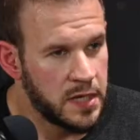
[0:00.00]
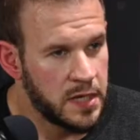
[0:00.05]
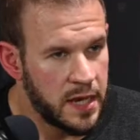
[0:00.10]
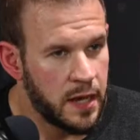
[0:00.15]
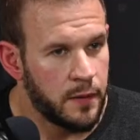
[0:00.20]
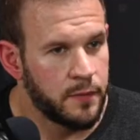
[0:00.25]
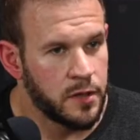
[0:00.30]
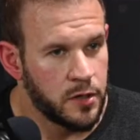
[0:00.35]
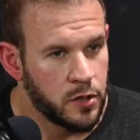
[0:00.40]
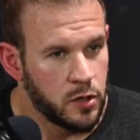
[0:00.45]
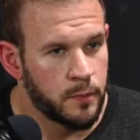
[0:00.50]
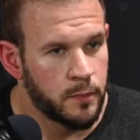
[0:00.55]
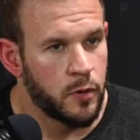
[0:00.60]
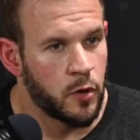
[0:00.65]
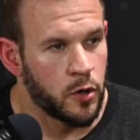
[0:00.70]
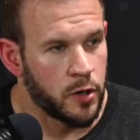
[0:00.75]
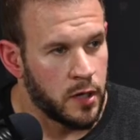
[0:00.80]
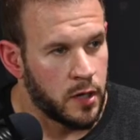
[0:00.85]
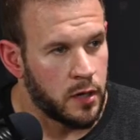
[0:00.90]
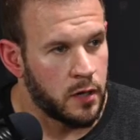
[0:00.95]
Yeah, I mean, you could
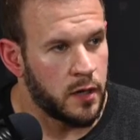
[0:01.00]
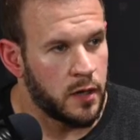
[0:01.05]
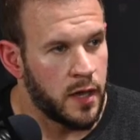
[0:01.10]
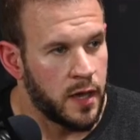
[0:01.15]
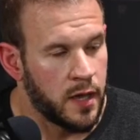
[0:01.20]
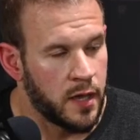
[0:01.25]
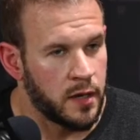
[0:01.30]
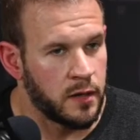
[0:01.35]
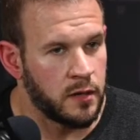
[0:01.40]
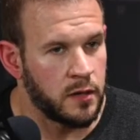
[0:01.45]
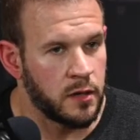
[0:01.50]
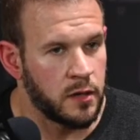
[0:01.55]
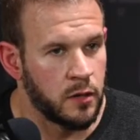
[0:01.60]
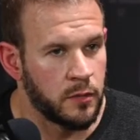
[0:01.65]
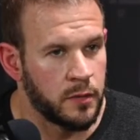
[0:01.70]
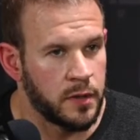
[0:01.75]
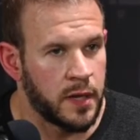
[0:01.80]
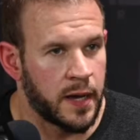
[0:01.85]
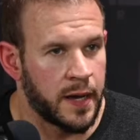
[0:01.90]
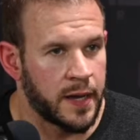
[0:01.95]
burn out, and I
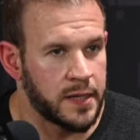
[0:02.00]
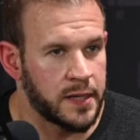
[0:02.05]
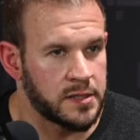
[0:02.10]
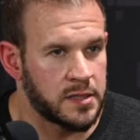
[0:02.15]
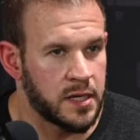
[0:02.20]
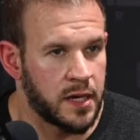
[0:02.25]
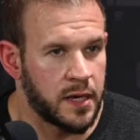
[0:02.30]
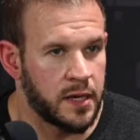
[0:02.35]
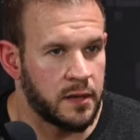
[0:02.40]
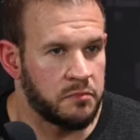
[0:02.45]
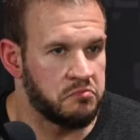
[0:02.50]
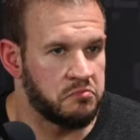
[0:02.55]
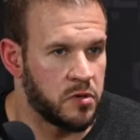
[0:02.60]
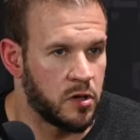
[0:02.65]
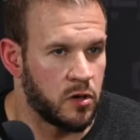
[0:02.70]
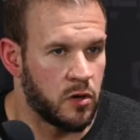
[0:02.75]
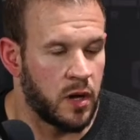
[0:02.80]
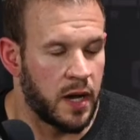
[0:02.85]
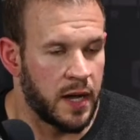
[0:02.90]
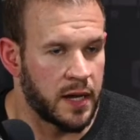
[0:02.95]
mean, I could say,
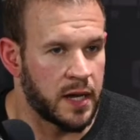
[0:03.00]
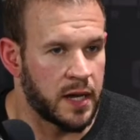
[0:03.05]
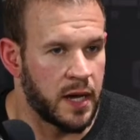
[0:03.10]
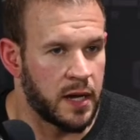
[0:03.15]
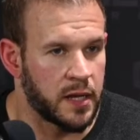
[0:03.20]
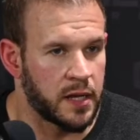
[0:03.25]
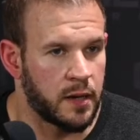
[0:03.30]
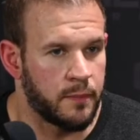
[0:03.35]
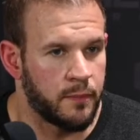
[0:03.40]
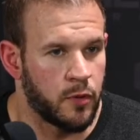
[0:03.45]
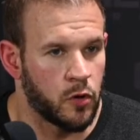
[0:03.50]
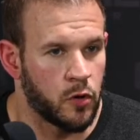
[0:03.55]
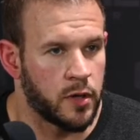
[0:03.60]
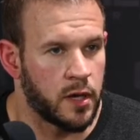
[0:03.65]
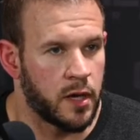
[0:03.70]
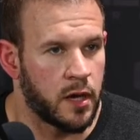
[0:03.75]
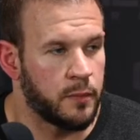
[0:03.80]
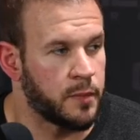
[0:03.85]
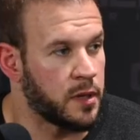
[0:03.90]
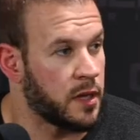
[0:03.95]
I kind of got burned
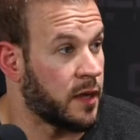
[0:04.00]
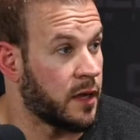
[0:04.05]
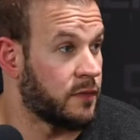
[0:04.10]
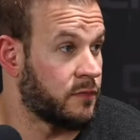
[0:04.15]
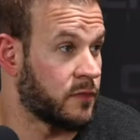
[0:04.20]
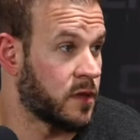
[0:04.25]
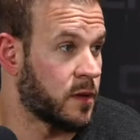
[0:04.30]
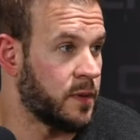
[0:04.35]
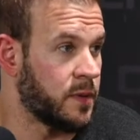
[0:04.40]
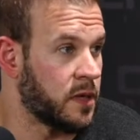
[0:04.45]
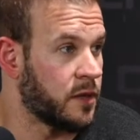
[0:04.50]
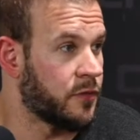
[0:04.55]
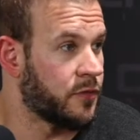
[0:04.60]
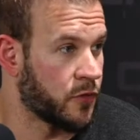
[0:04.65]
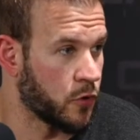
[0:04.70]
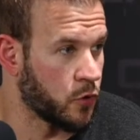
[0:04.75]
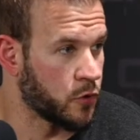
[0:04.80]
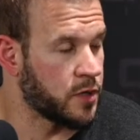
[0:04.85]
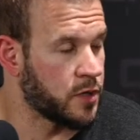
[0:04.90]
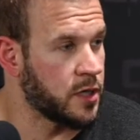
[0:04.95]
out. I mean, I competed
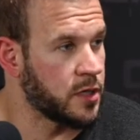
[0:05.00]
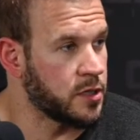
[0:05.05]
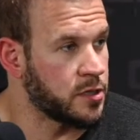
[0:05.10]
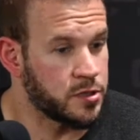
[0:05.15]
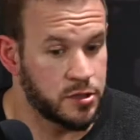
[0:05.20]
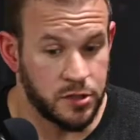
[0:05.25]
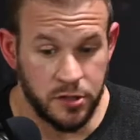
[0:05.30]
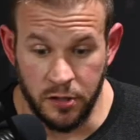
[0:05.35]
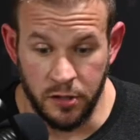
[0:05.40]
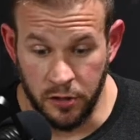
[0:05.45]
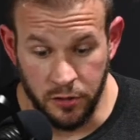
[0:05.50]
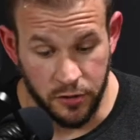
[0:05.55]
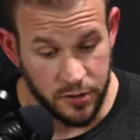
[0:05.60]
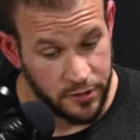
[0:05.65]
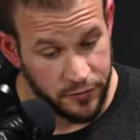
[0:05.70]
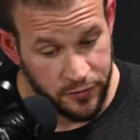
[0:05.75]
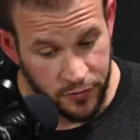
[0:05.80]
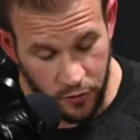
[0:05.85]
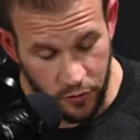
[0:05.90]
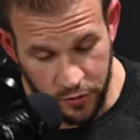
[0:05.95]
literally
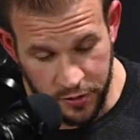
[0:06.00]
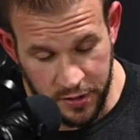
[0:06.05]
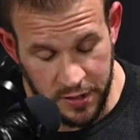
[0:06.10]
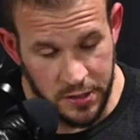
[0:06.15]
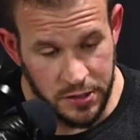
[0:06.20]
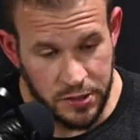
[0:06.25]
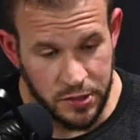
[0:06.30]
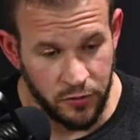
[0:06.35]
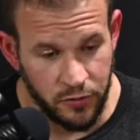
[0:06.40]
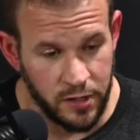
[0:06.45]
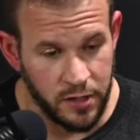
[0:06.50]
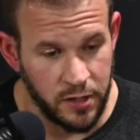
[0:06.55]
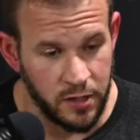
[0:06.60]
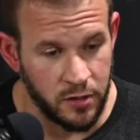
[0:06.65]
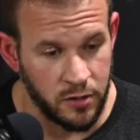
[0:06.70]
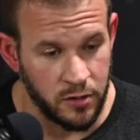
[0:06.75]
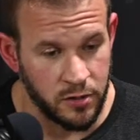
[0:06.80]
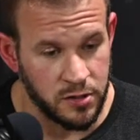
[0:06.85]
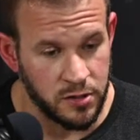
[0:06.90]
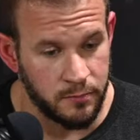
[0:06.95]
13 straight
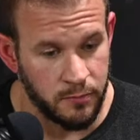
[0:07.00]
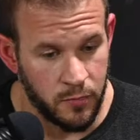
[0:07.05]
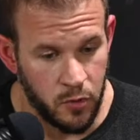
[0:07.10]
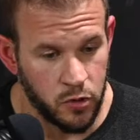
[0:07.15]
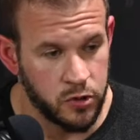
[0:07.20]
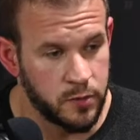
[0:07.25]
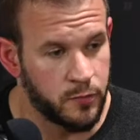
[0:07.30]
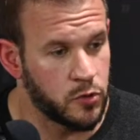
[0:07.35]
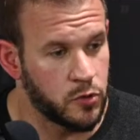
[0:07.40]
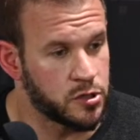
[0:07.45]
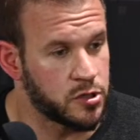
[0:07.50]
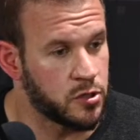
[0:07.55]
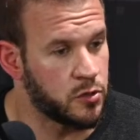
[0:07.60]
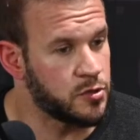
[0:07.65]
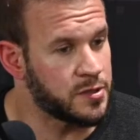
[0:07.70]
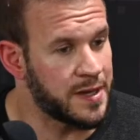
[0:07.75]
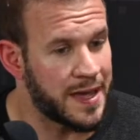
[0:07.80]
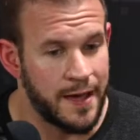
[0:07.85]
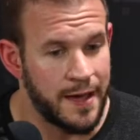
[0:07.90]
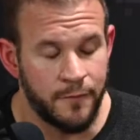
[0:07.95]
years, multiple
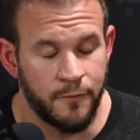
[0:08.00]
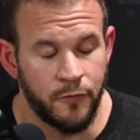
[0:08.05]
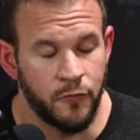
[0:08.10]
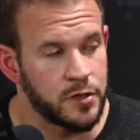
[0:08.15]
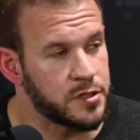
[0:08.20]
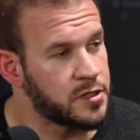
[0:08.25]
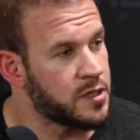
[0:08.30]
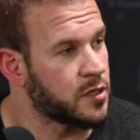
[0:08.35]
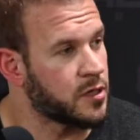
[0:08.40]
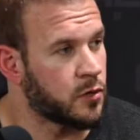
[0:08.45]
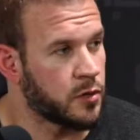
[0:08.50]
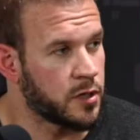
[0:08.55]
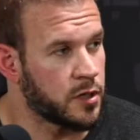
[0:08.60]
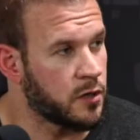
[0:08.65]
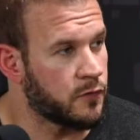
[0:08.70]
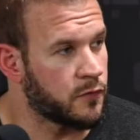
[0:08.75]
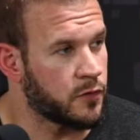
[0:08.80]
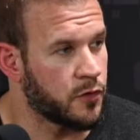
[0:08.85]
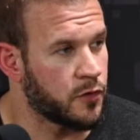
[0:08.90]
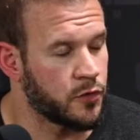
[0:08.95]
shows every single year
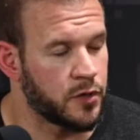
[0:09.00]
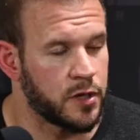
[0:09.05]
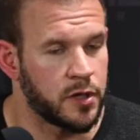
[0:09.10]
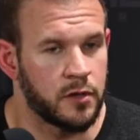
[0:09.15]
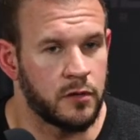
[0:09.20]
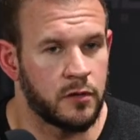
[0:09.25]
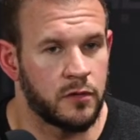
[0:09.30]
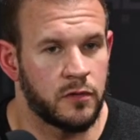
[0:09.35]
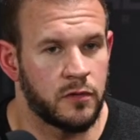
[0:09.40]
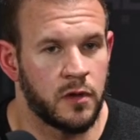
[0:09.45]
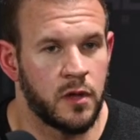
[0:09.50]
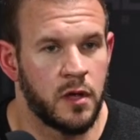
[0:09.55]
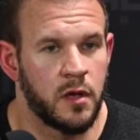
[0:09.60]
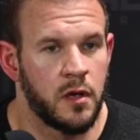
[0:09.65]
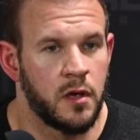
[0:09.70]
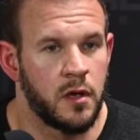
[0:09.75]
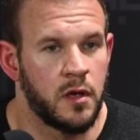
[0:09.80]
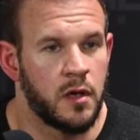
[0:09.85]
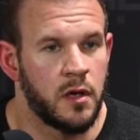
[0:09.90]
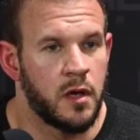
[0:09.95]
for 13 years,
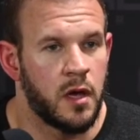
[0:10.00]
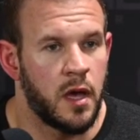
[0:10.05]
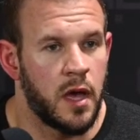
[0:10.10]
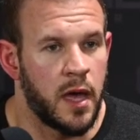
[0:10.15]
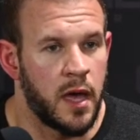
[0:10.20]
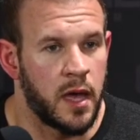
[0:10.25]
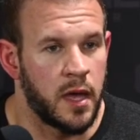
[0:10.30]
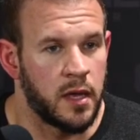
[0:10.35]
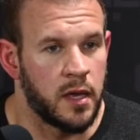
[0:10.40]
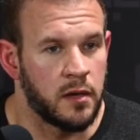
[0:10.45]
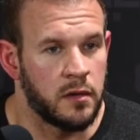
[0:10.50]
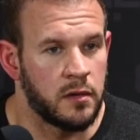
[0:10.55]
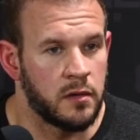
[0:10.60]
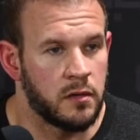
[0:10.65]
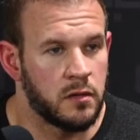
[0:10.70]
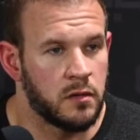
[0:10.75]
and